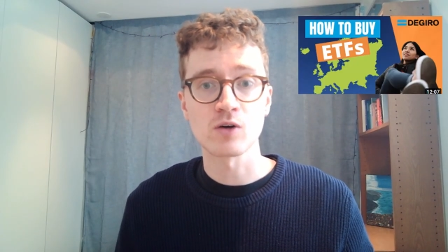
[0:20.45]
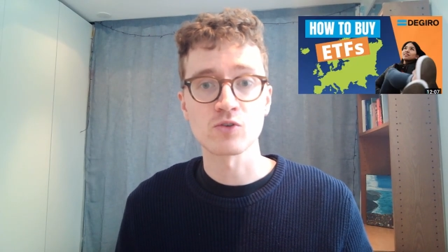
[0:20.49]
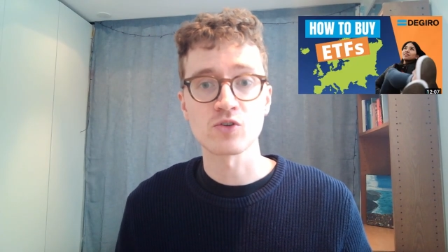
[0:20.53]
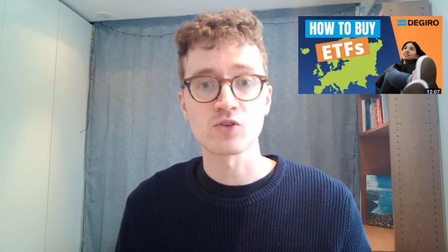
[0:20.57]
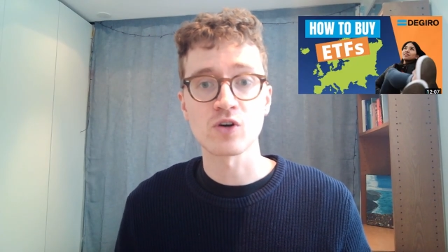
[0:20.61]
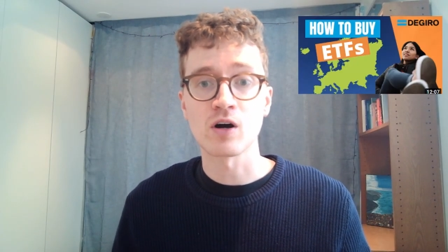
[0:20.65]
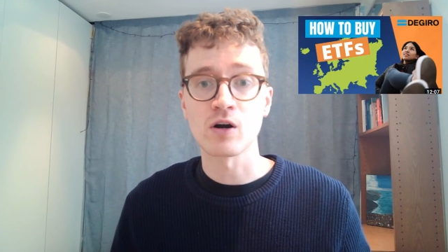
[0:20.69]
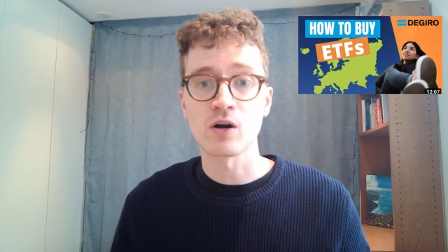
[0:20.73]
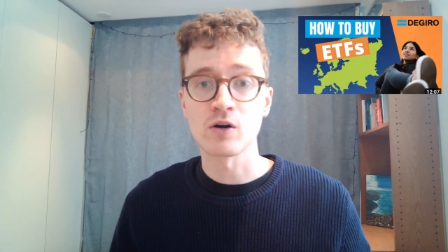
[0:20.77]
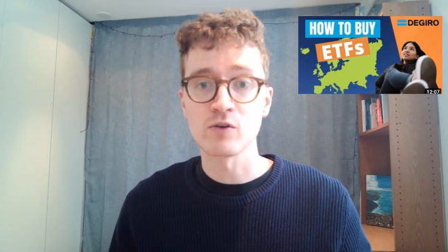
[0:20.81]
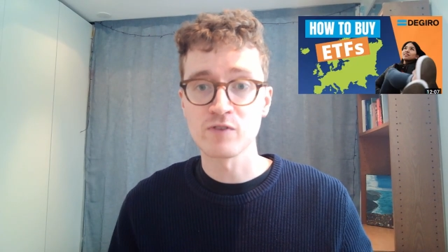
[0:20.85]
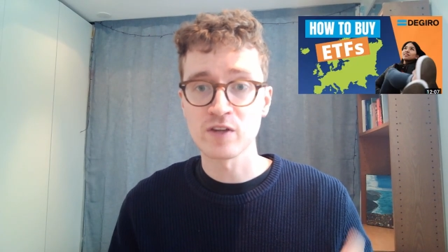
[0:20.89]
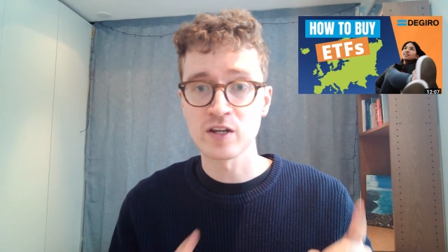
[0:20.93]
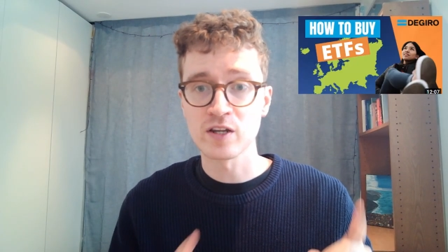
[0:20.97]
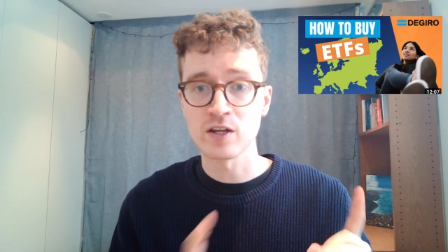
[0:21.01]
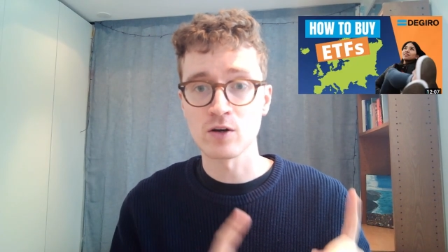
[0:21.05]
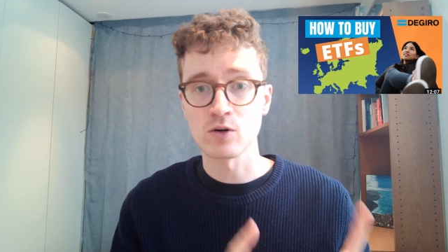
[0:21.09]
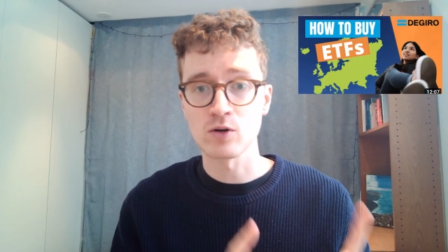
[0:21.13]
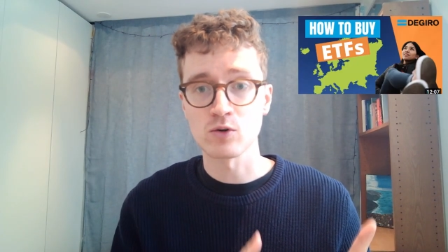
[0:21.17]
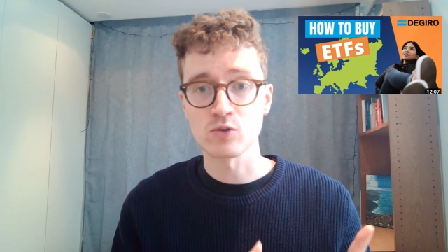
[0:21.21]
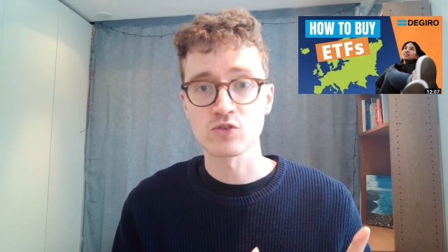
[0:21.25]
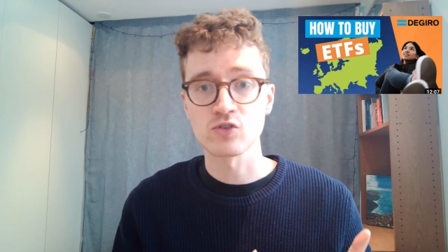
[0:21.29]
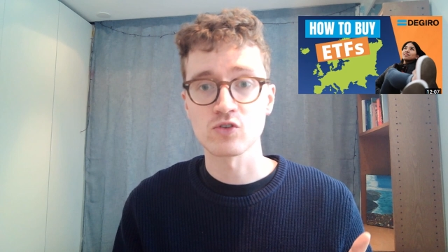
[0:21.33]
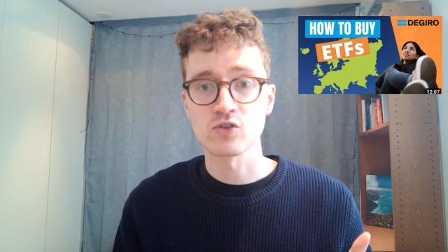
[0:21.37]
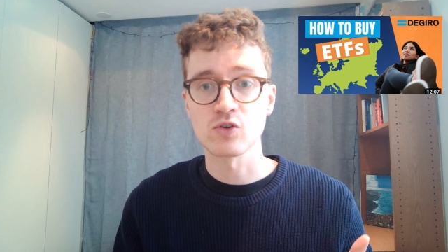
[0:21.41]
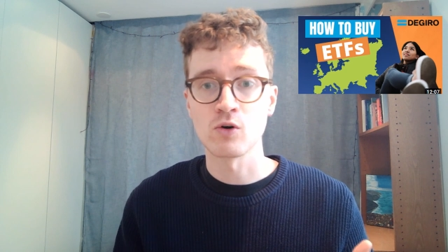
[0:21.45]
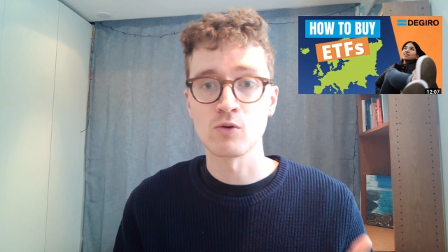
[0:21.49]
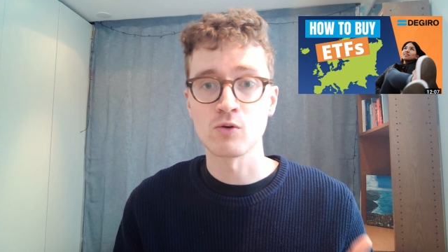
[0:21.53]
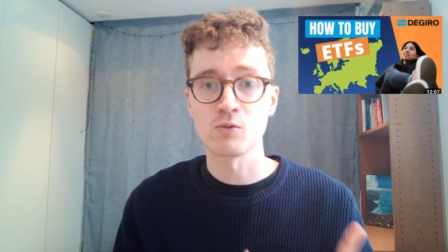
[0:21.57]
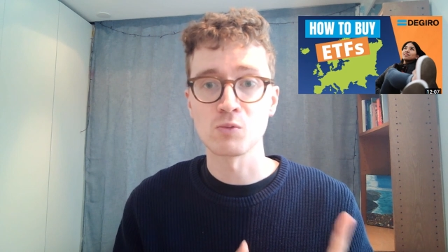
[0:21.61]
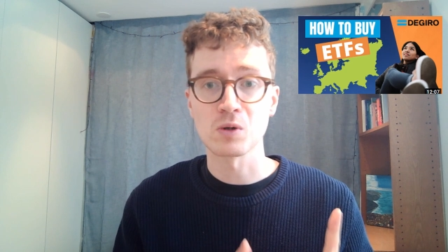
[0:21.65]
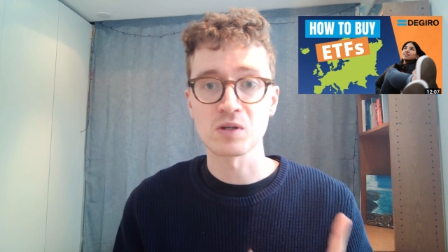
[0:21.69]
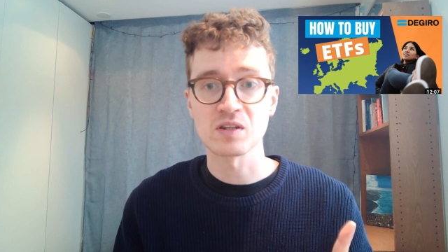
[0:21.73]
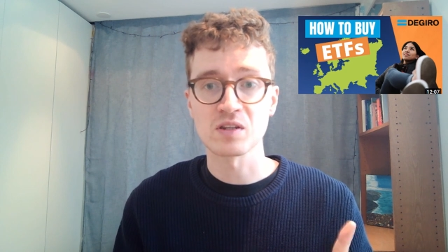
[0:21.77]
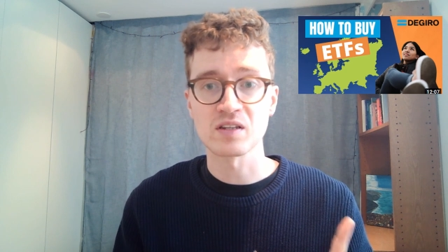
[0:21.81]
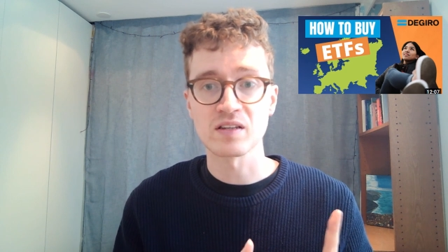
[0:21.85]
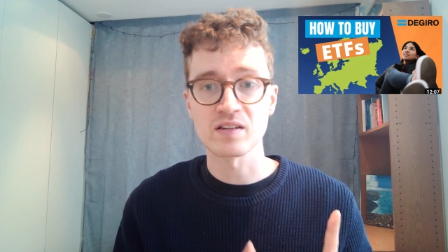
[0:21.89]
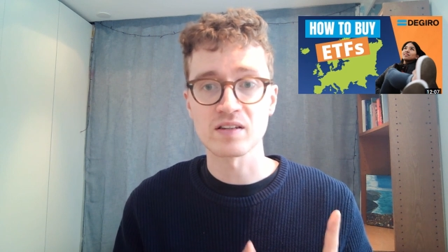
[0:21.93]
our videos on what
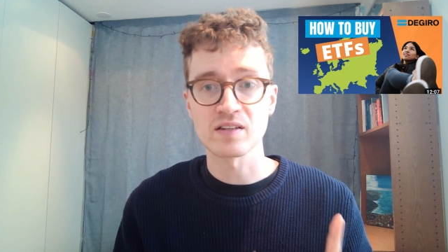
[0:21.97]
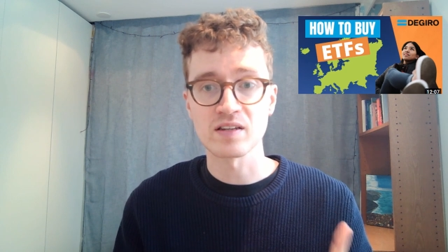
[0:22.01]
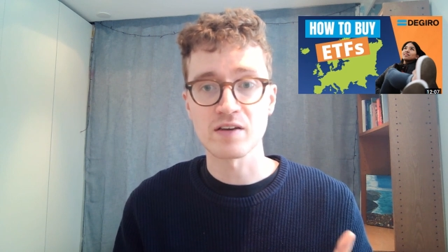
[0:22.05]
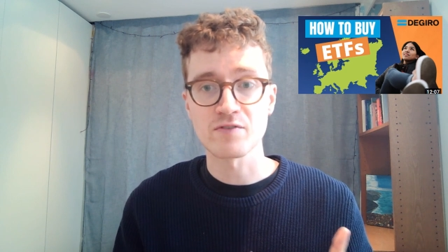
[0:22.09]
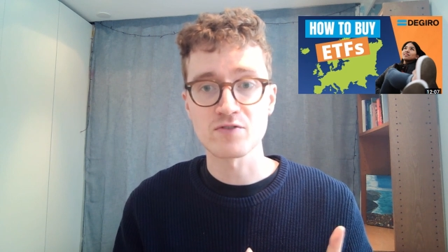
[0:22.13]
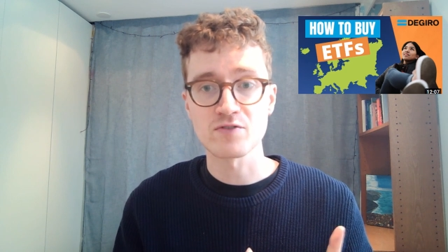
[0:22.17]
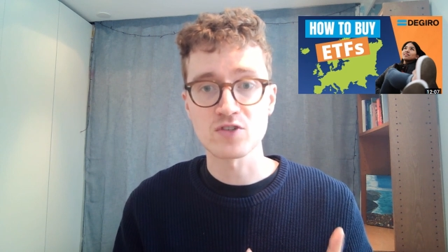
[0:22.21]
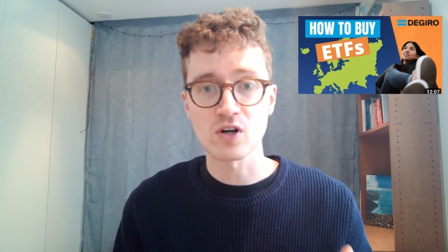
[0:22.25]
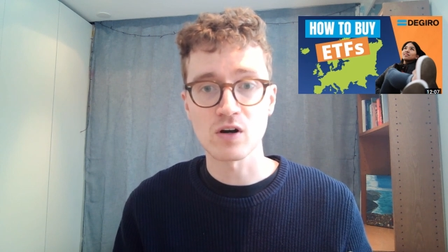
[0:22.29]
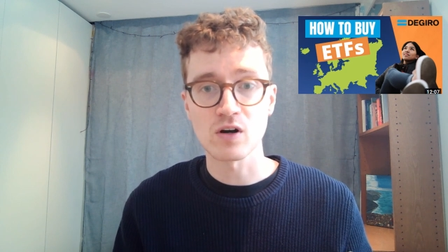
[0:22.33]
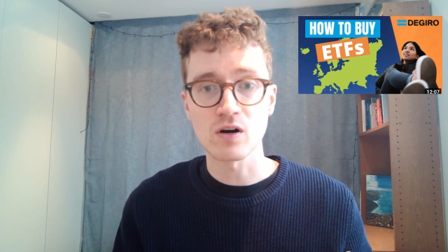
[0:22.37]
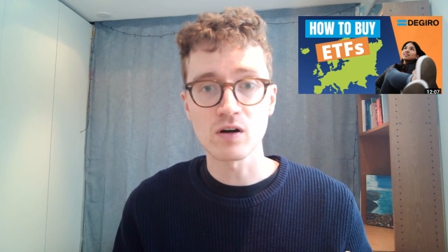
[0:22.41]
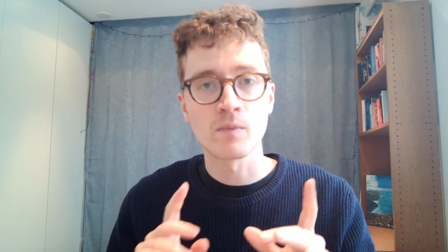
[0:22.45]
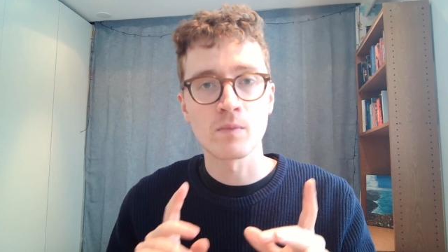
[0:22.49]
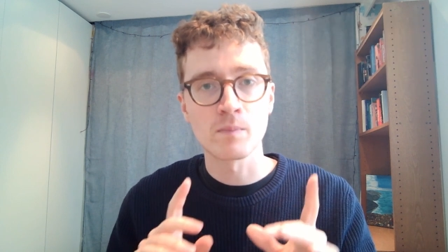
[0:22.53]
ETFs are.